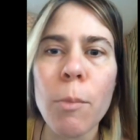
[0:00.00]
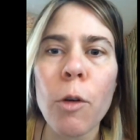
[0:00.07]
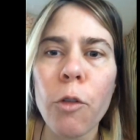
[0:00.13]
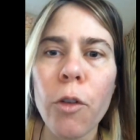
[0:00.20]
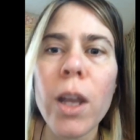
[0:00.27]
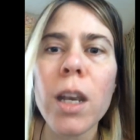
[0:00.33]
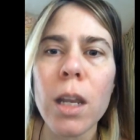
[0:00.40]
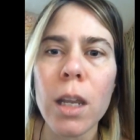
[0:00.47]
I'm
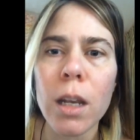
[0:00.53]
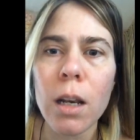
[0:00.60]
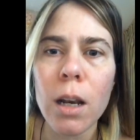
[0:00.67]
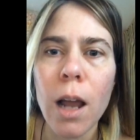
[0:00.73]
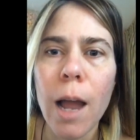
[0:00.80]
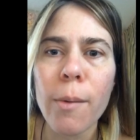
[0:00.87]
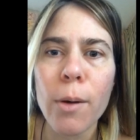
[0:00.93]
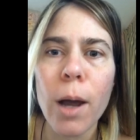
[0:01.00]
offended.
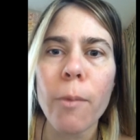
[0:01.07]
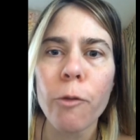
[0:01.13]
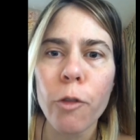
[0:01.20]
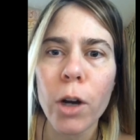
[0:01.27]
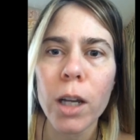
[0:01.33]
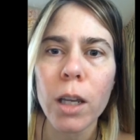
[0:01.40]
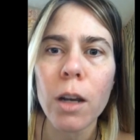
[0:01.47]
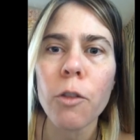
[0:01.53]
I'm I'm
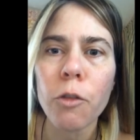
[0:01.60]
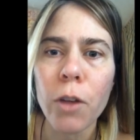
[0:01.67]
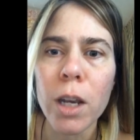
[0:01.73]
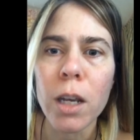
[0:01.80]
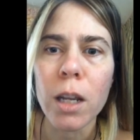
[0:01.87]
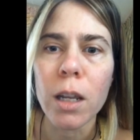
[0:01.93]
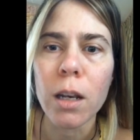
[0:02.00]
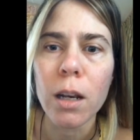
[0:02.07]
fucking
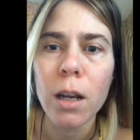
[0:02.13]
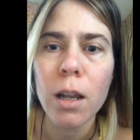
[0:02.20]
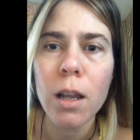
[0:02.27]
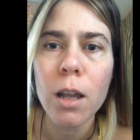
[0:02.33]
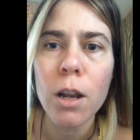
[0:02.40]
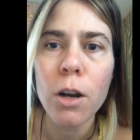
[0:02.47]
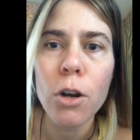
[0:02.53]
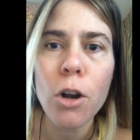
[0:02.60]
offended.
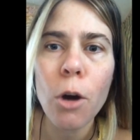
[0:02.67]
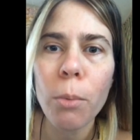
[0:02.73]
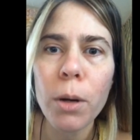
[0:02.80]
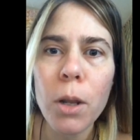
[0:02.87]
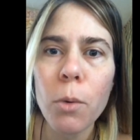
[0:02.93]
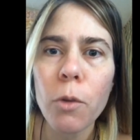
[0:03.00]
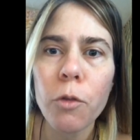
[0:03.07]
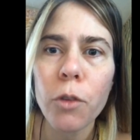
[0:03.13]

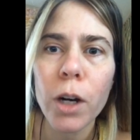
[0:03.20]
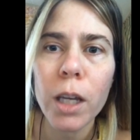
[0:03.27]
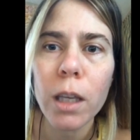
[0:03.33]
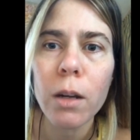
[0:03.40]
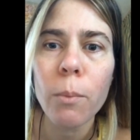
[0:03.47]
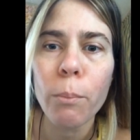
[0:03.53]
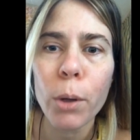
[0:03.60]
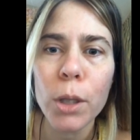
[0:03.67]
Nobody would
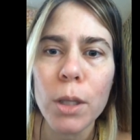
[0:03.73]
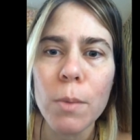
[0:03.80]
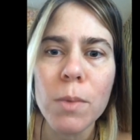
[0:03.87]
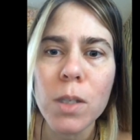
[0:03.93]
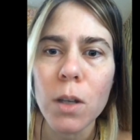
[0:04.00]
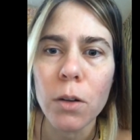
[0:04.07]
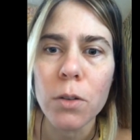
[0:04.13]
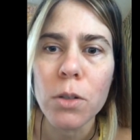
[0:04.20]
fucking put
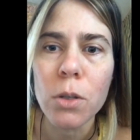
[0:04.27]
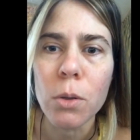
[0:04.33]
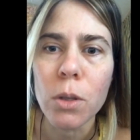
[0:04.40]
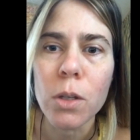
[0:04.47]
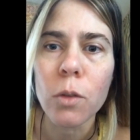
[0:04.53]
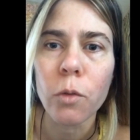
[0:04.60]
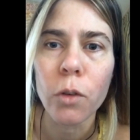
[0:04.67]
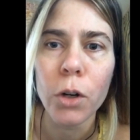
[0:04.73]
themselves through
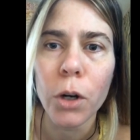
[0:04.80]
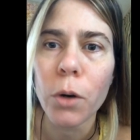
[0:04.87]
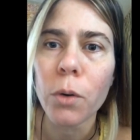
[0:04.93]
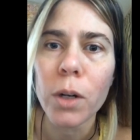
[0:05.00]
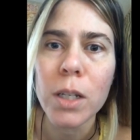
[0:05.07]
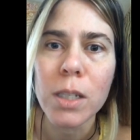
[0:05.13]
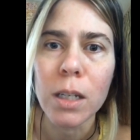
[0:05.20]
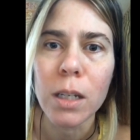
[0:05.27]
this for no
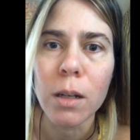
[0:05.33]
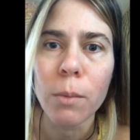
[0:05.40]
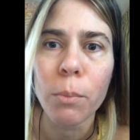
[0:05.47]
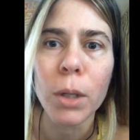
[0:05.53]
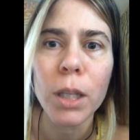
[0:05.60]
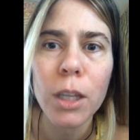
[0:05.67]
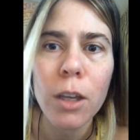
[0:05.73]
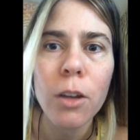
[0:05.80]
reason.
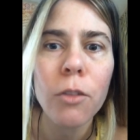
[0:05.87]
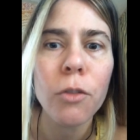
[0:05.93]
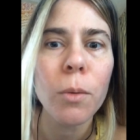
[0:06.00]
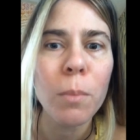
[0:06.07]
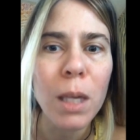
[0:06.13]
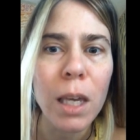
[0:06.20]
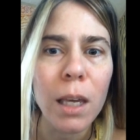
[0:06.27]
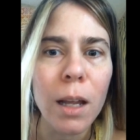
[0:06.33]

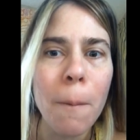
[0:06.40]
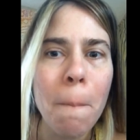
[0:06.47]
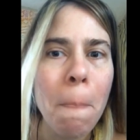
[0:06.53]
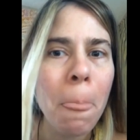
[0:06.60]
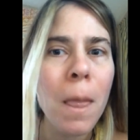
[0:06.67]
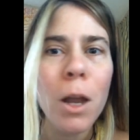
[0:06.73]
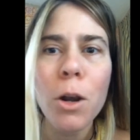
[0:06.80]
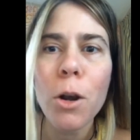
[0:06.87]
Believe me,
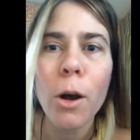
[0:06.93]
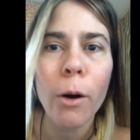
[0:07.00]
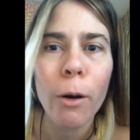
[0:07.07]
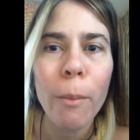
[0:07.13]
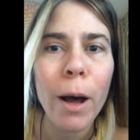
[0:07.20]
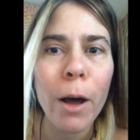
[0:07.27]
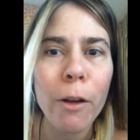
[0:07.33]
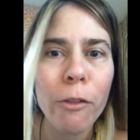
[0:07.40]

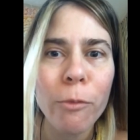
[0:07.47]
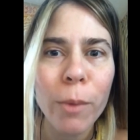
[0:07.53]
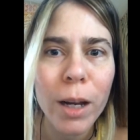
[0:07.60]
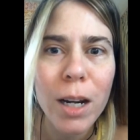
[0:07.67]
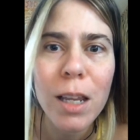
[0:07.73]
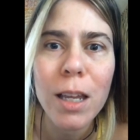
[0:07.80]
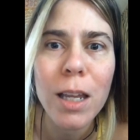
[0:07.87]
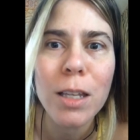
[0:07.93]
no amount of
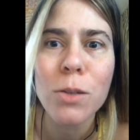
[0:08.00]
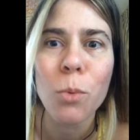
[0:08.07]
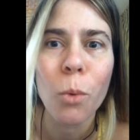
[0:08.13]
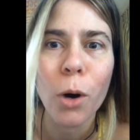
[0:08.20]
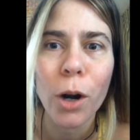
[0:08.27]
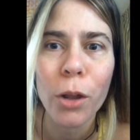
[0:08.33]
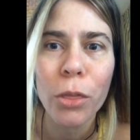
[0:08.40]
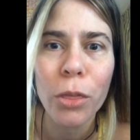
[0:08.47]
money is
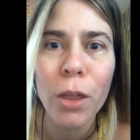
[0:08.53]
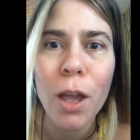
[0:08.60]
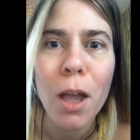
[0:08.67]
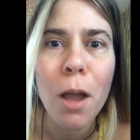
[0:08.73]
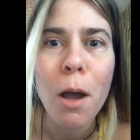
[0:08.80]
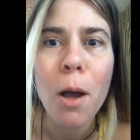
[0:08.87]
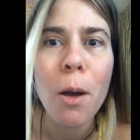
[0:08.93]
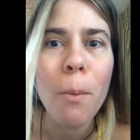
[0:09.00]
worth
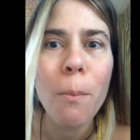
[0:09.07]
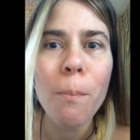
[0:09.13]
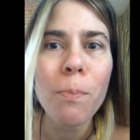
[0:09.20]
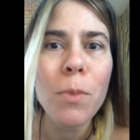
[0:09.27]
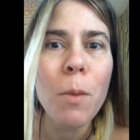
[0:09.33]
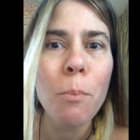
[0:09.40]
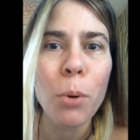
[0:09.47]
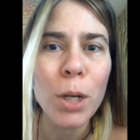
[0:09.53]

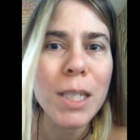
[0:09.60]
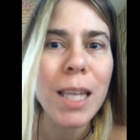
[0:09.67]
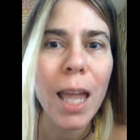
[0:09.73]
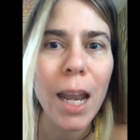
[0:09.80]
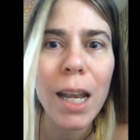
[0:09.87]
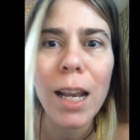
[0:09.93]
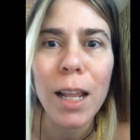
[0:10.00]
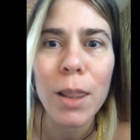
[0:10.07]

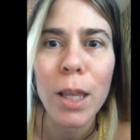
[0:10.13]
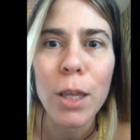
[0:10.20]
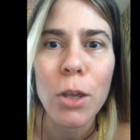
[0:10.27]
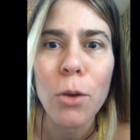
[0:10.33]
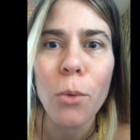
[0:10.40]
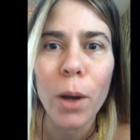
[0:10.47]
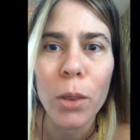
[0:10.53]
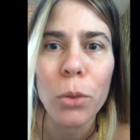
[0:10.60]
pretending
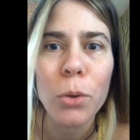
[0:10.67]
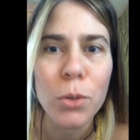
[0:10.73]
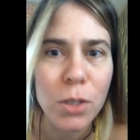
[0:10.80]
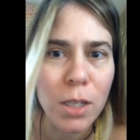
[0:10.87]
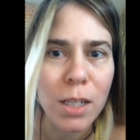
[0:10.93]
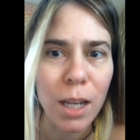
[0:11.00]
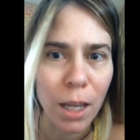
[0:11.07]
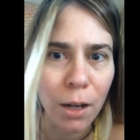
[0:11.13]
that you went through
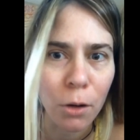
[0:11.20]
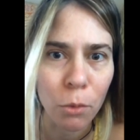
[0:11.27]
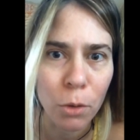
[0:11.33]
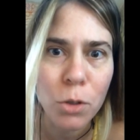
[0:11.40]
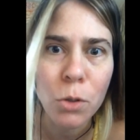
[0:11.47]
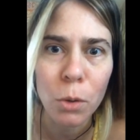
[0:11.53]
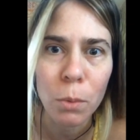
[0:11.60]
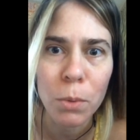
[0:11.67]
satanic
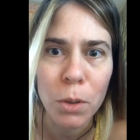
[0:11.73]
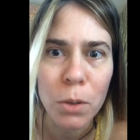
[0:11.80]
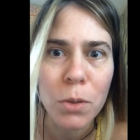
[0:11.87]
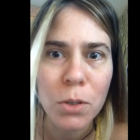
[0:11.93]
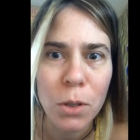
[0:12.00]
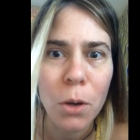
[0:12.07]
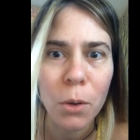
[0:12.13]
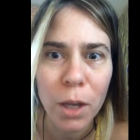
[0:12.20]
ritual
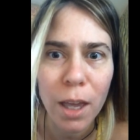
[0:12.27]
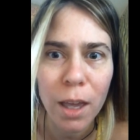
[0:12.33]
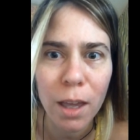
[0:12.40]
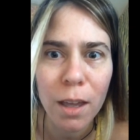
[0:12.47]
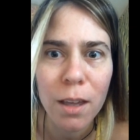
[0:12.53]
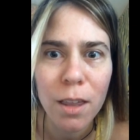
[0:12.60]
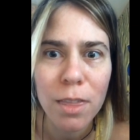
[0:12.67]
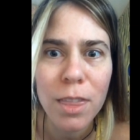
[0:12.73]
abuse,
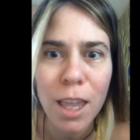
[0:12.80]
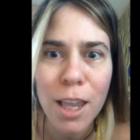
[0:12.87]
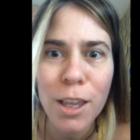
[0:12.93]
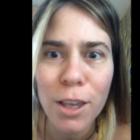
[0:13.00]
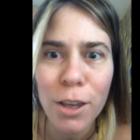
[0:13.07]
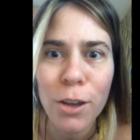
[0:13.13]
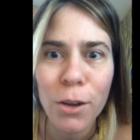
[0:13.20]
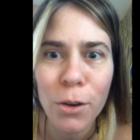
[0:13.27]
okay?
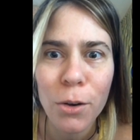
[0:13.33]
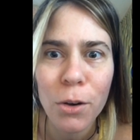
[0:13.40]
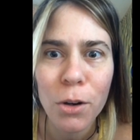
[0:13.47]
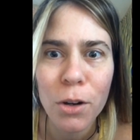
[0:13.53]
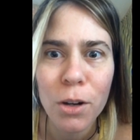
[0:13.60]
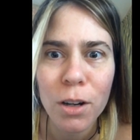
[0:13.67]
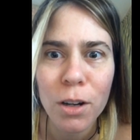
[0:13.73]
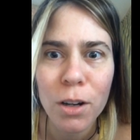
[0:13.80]
Thank you.
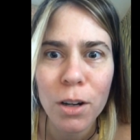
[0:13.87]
